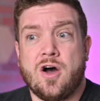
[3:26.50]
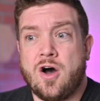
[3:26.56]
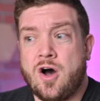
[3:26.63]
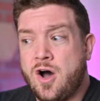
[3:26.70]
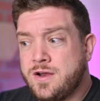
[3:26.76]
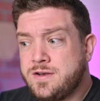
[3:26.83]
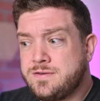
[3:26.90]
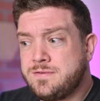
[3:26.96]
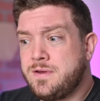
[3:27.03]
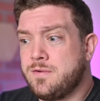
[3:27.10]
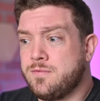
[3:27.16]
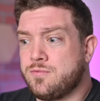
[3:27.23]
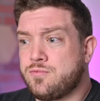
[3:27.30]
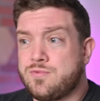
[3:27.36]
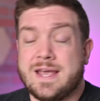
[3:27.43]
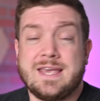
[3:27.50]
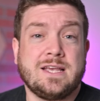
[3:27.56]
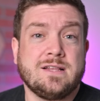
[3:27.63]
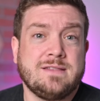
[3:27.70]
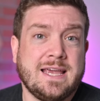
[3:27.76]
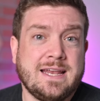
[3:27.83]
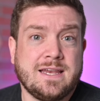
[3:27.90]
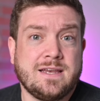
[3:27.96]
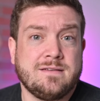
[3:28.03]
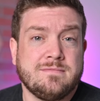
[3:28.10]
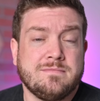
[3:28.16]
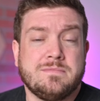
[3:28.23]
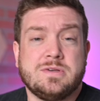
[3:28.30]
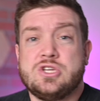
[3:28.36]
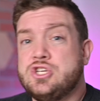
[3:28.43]
unregulated
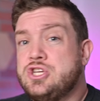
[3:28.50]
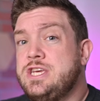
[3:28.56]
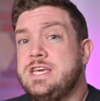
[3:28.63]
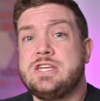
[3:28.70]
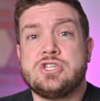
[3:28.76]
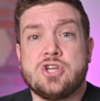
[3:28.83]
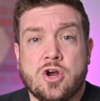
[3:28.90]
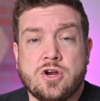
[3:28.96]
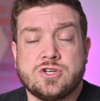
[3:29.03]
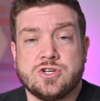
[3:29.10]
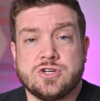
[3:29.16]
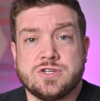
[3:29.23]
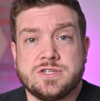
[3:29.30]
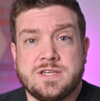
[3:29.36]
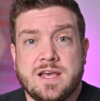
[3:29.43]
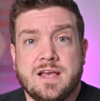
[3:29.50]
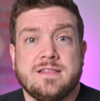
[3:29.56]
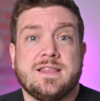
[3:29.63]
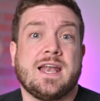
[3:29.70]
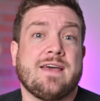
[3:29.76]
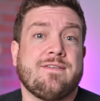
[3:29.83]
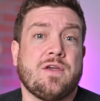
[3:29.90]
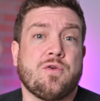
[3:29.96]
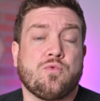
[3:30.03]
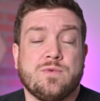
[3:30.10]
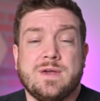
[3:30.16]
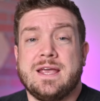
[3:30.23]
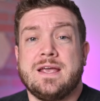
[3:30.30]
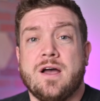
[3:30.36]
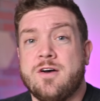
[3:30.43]
Qi chargers that have a
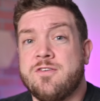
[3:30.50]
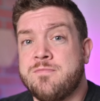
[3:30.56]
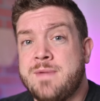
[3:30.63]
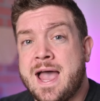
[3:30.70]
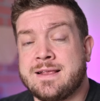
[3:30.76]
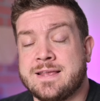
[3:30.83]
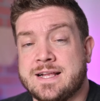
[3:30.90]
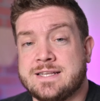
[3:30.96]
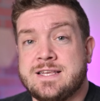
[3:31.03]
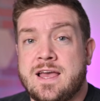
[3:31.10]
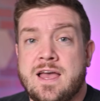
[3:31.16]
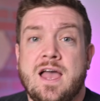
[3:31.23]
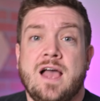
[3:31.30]
ring of magnets.